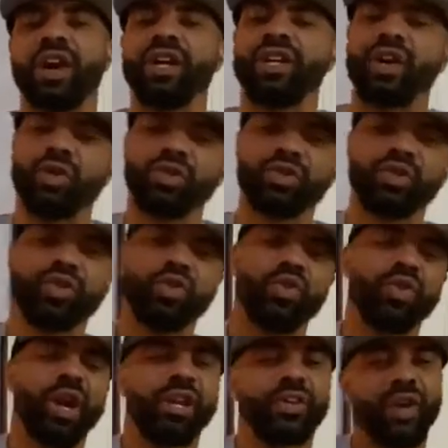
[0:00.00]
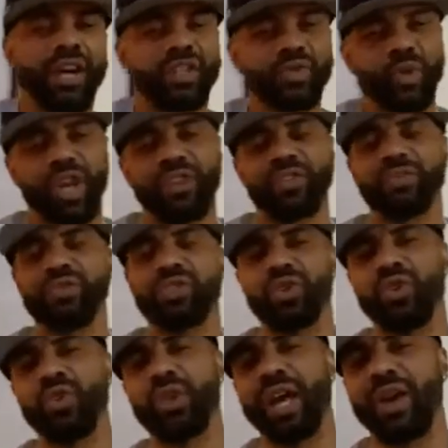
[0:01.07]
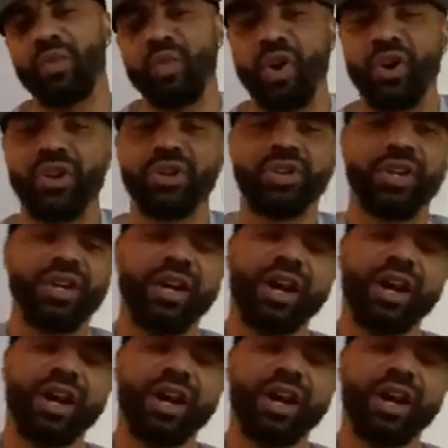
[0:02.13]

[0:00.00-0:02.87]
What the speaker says: I go to school, I graduated from school, I work,